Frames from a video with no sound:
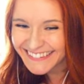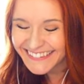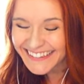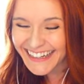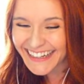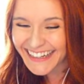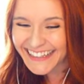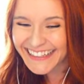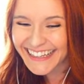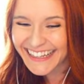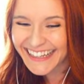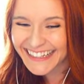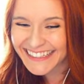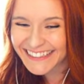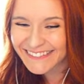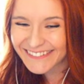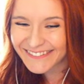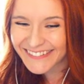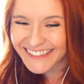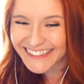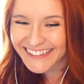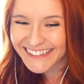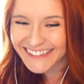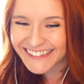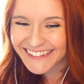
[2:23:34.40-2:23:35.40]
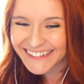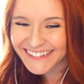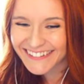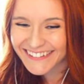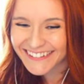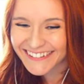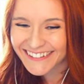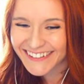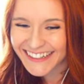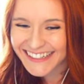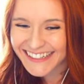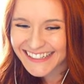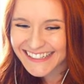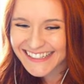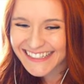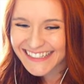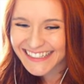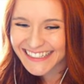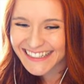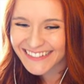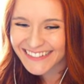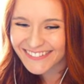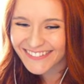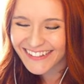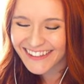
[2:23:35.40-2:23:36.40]
I kind of went a little
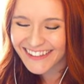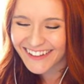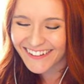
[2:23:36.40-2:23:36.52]
crazy with